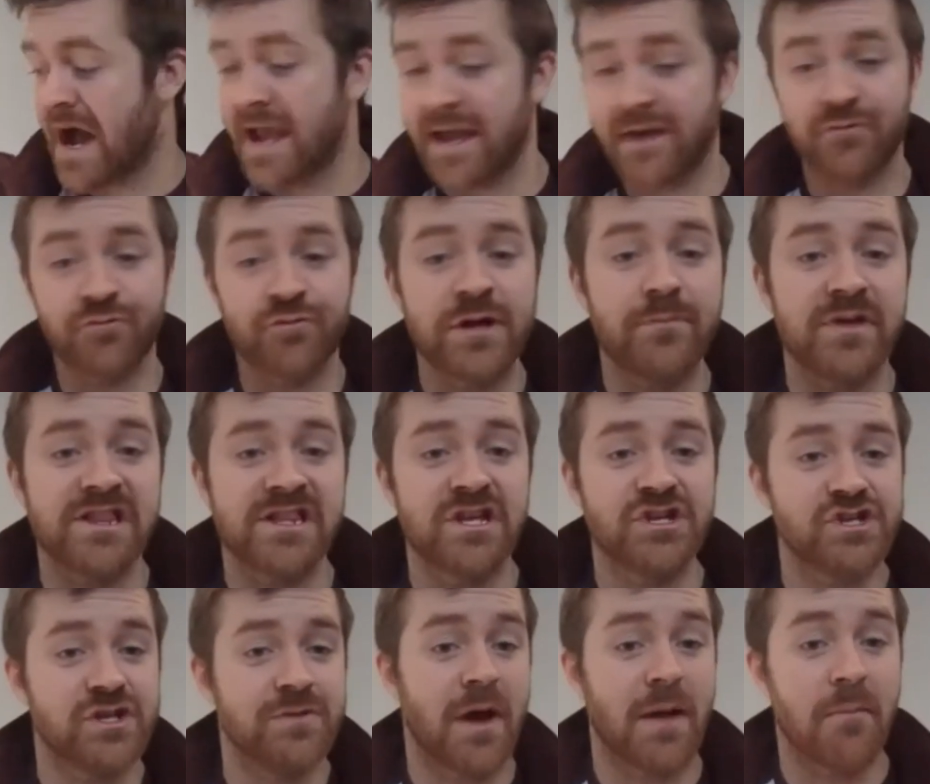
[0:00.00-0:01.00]
and
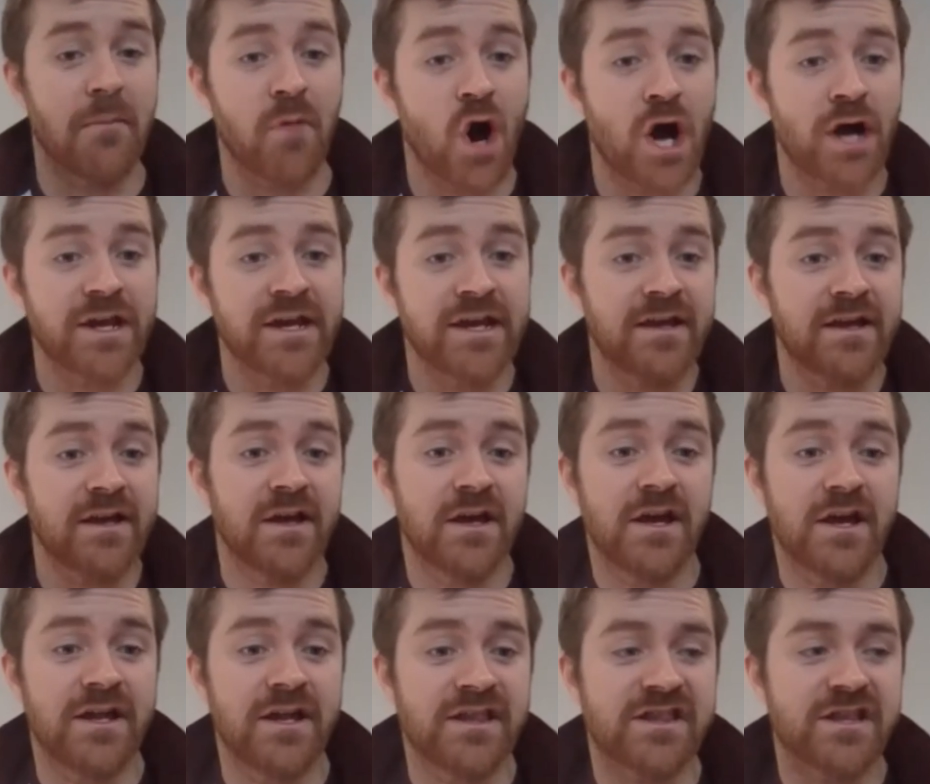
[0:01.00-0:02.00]
reposition my body
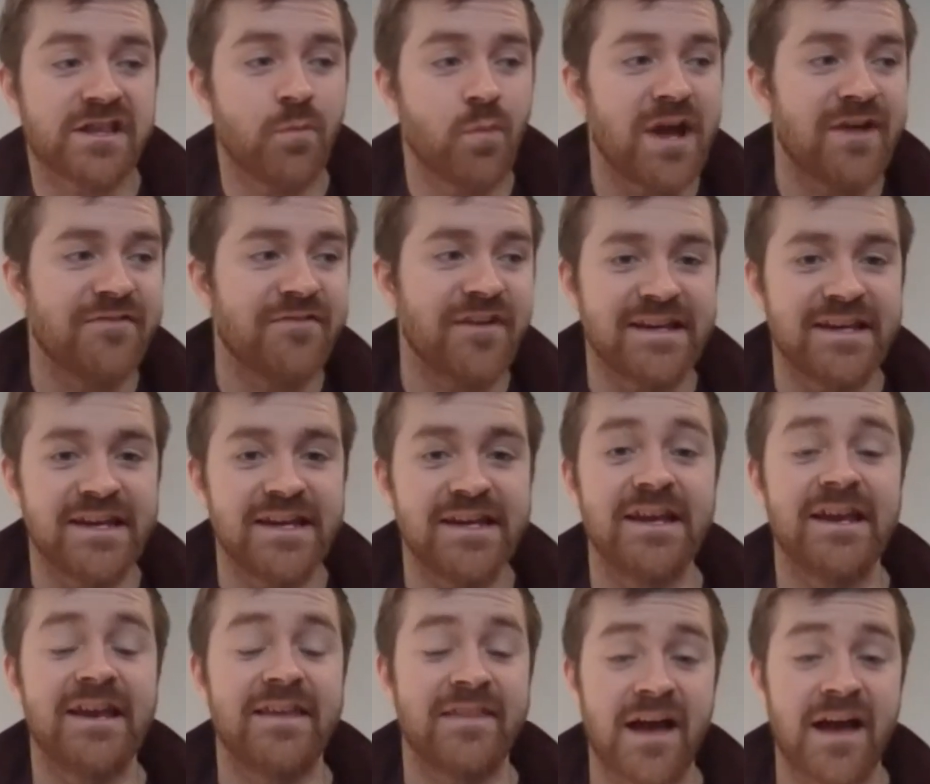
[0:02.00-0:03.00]
in some way if I need,
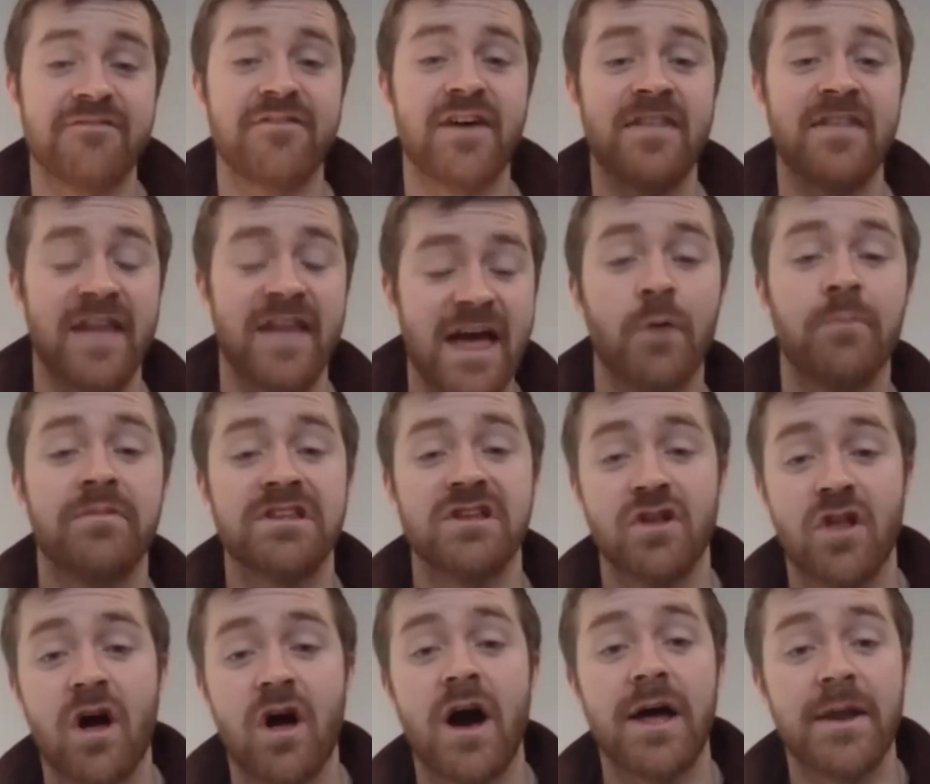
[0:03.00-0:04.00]
and I find that helps a
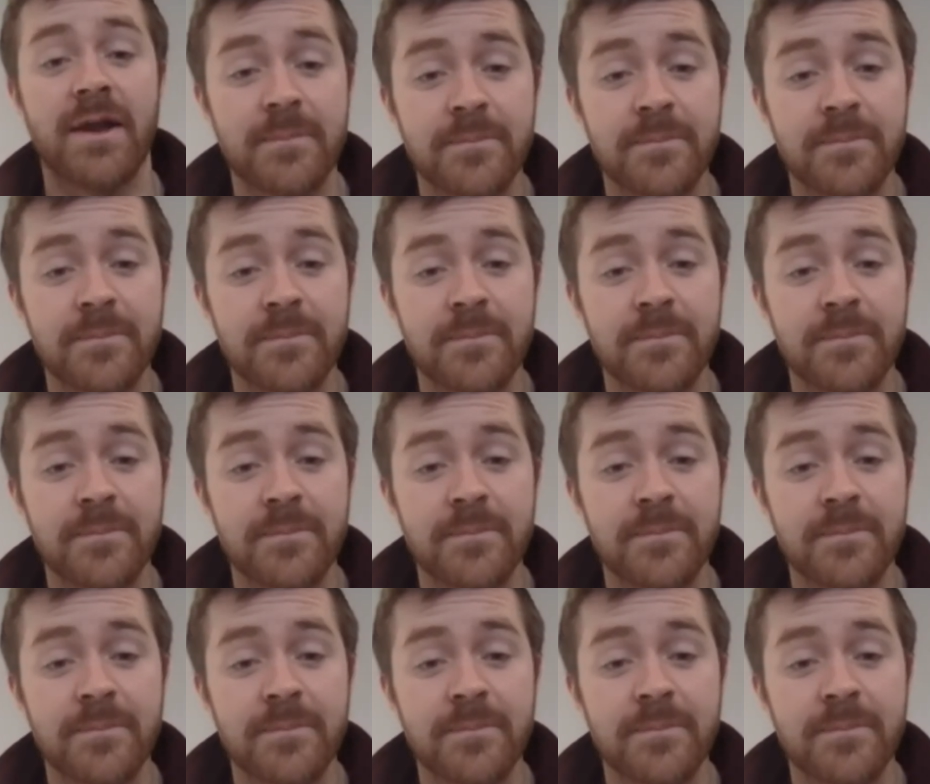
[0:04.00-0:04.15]
lot.